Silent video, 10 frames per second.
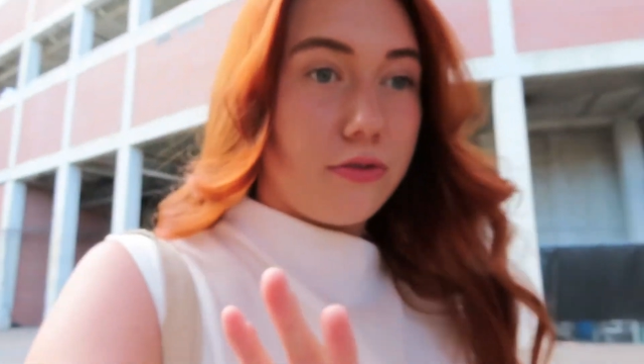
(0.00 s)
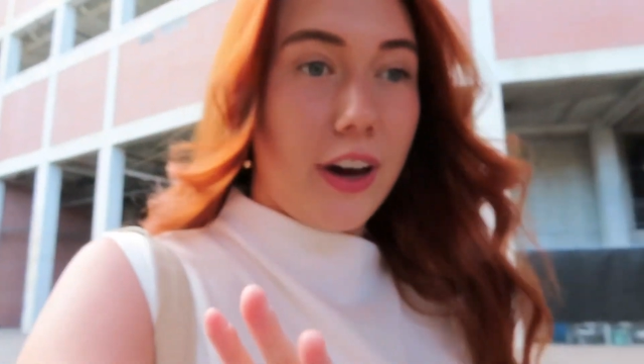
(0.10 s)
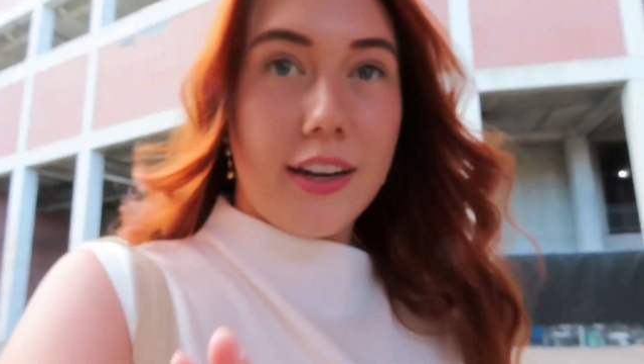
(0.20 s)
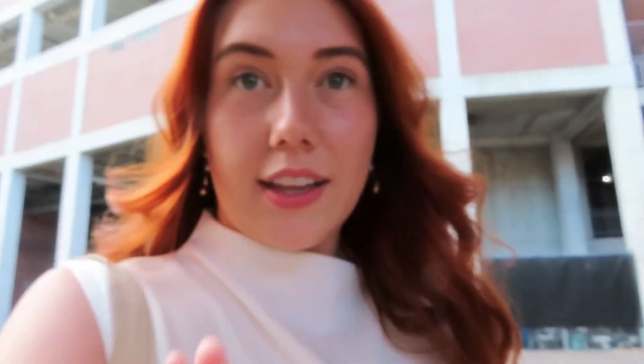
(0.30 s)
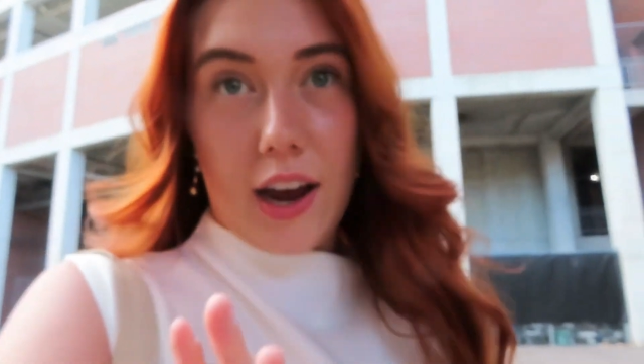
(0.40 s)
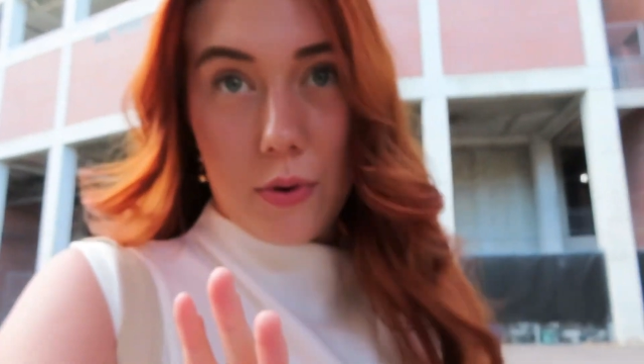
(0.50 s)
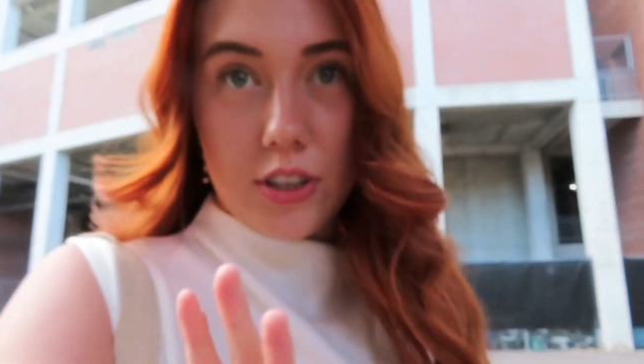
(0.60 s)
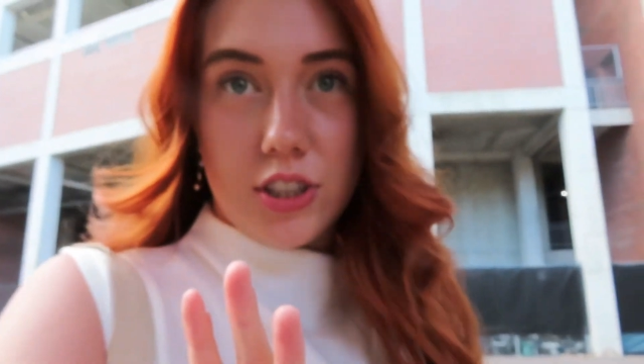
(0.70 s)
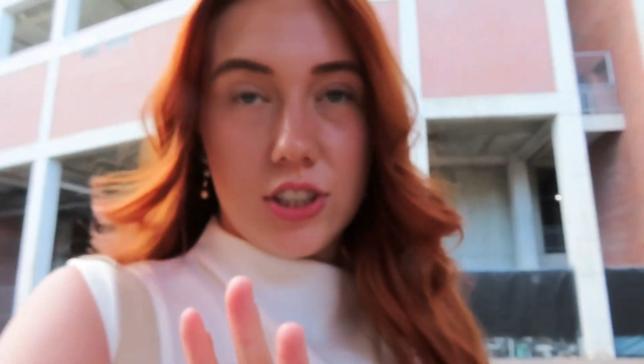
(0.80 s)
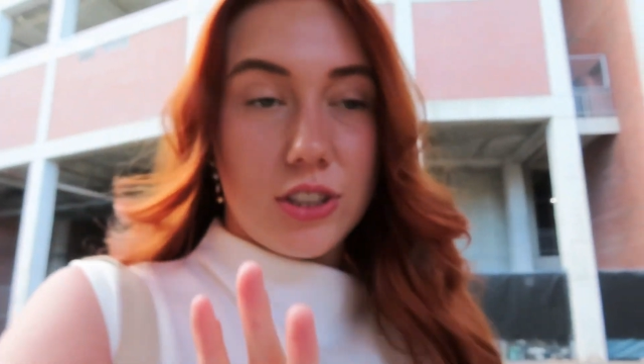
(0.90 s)
finally I
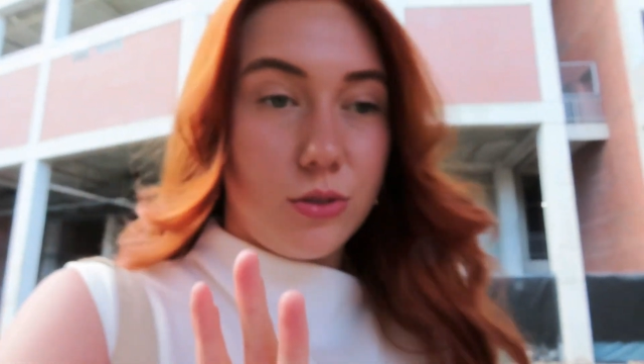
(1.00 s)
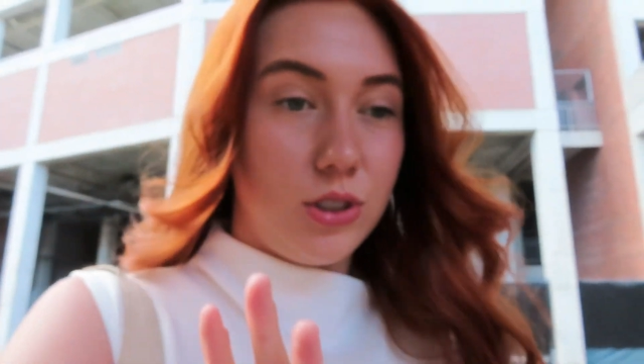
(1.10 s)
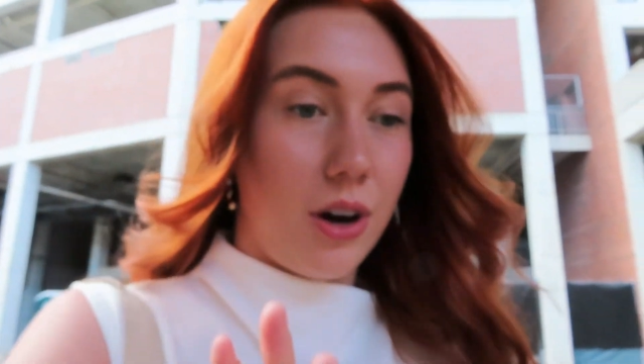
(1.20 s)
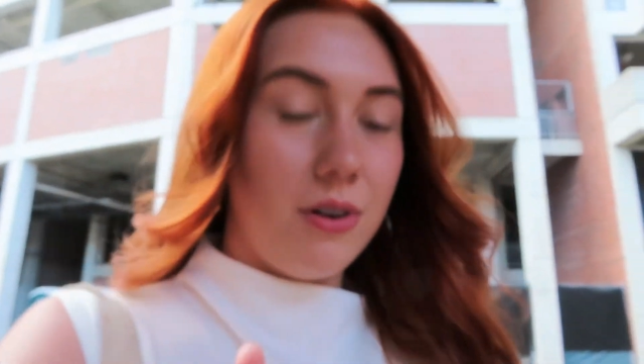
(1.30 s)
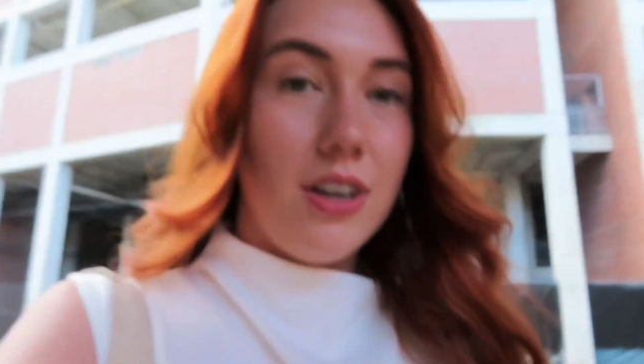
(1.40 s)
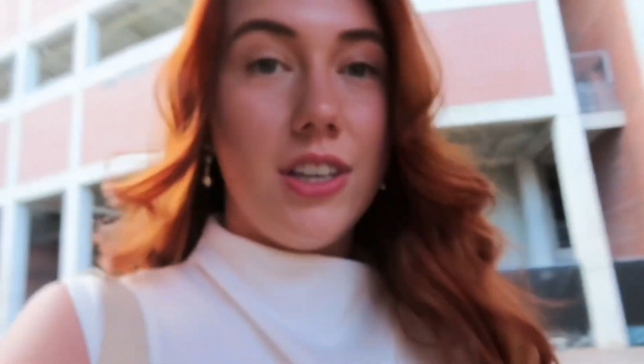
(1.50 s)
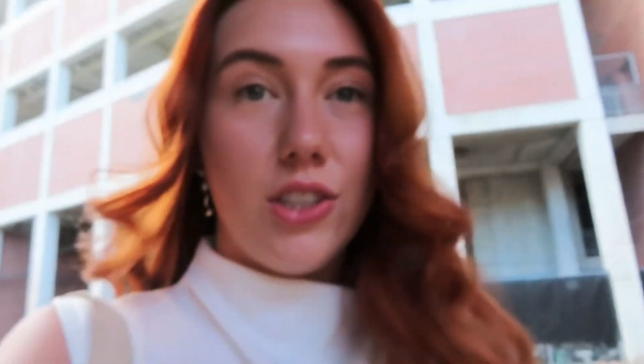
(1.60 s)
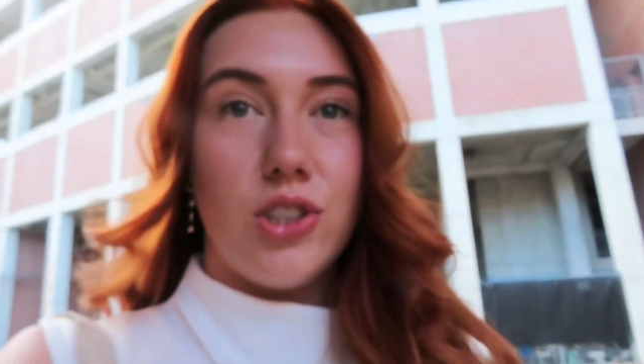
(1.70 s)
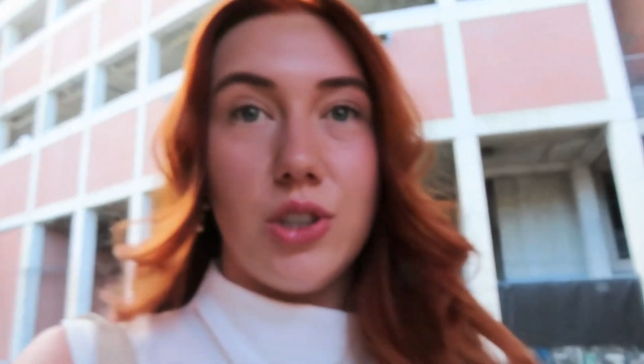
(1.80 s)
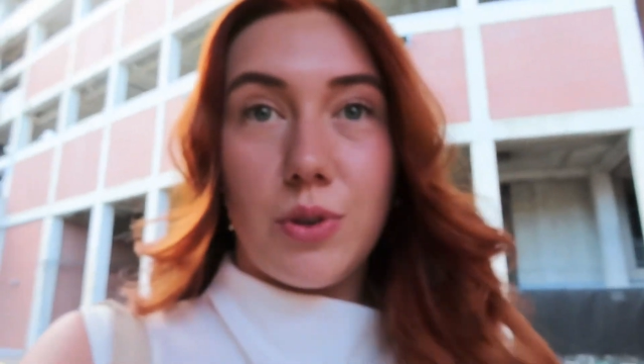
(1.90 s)
wanted to do, so
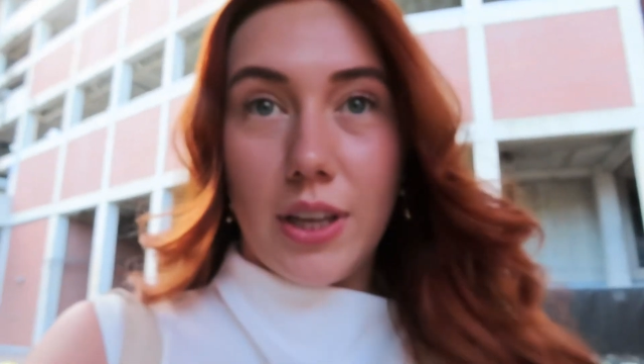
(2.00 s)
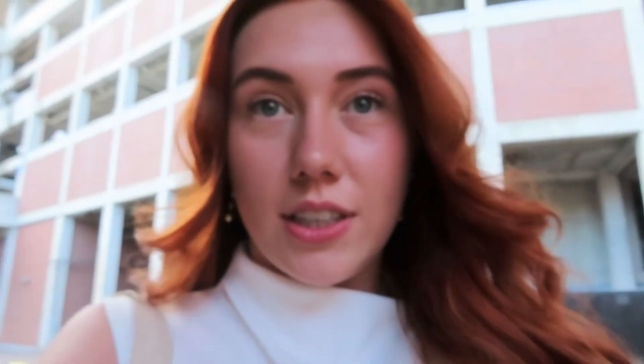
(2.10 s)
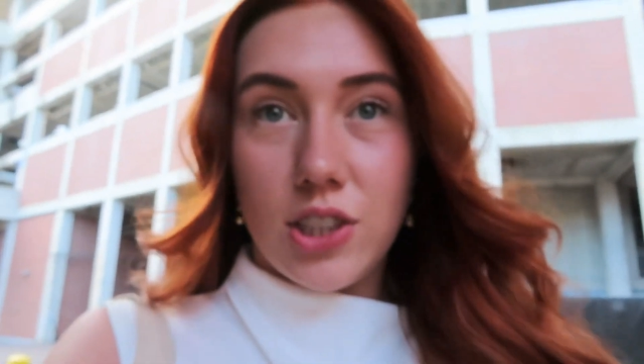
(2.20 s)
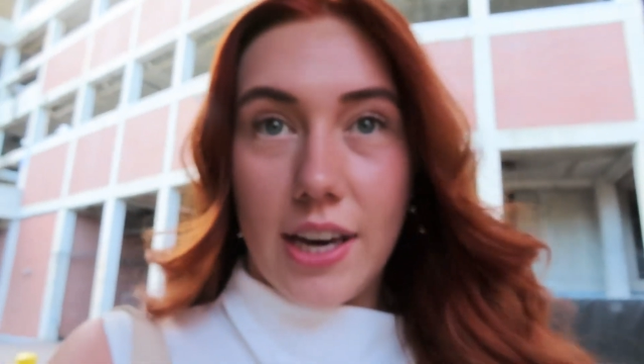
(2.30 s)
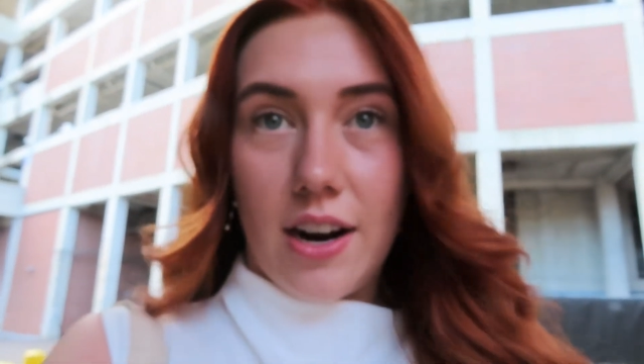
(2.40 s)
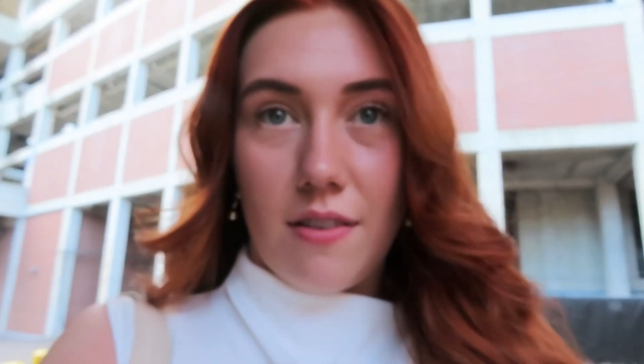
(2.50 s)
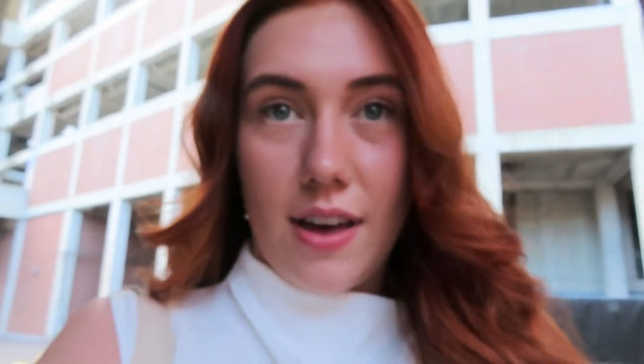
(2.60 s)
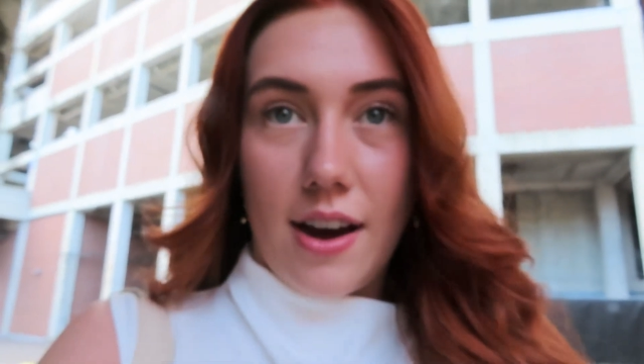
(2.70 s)
she really took care of